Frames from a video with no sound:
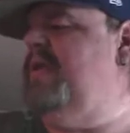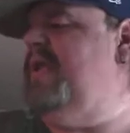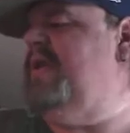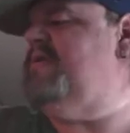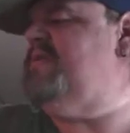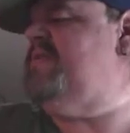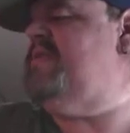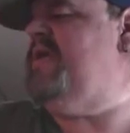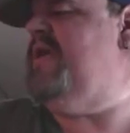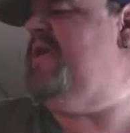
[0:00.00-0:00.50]
like
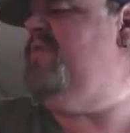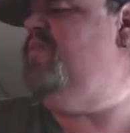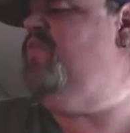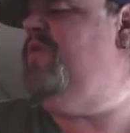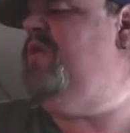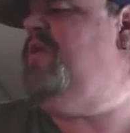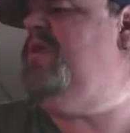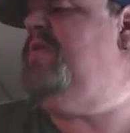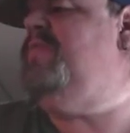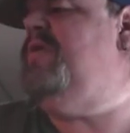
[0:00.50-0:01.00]
I say,
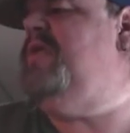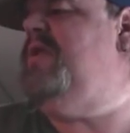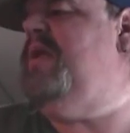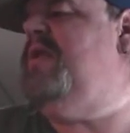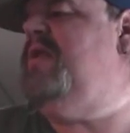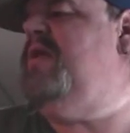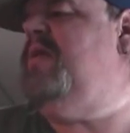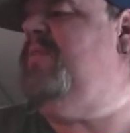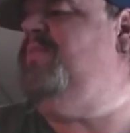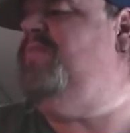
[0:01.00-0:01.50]
we're gonna
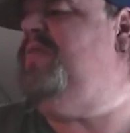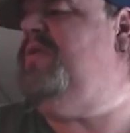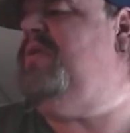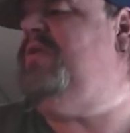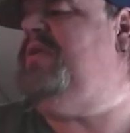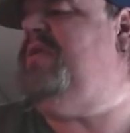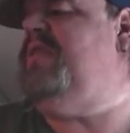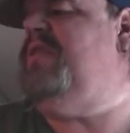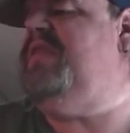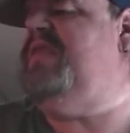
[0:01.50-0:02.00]
end up
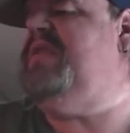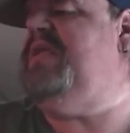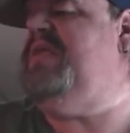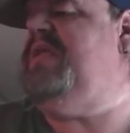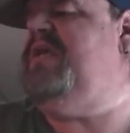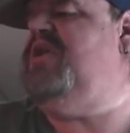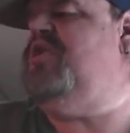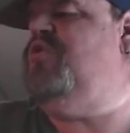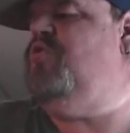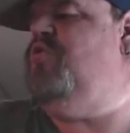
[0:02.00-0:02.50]
building
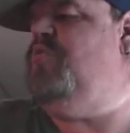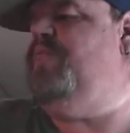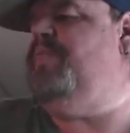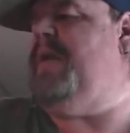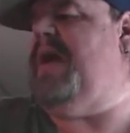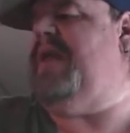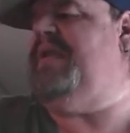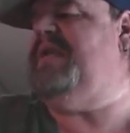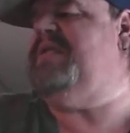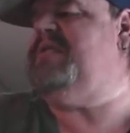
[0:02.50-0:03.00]
the coupe
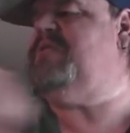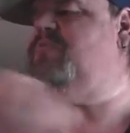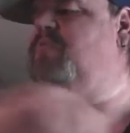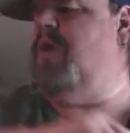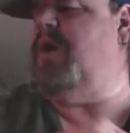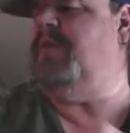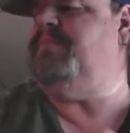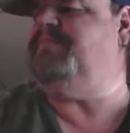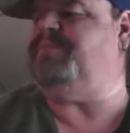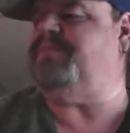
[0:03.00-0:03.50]
on this
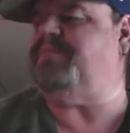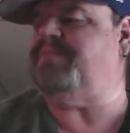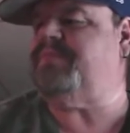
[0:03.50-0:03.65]
one,